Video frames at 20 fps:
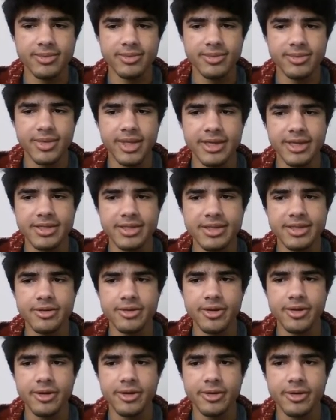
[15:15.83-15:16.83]
18
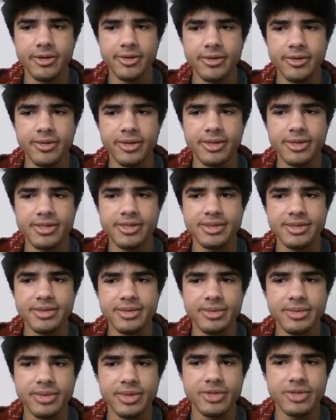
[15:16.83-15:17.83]
or younger.
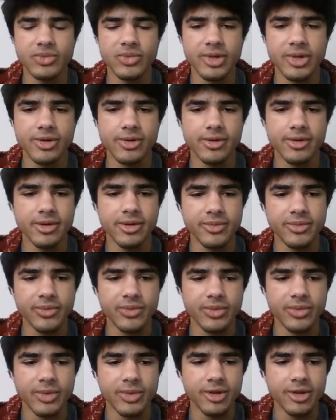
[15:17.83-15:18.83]
It's weird,
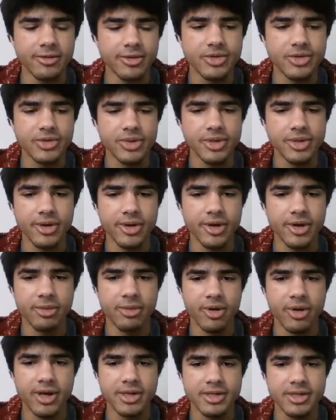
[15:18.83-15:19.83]
and none of us really know how to
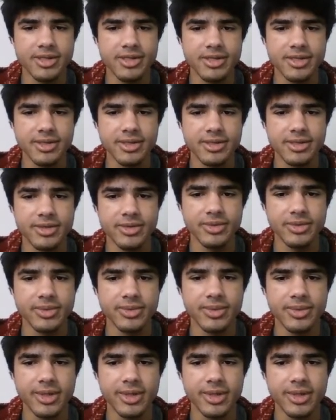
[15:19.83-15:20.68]
process it. So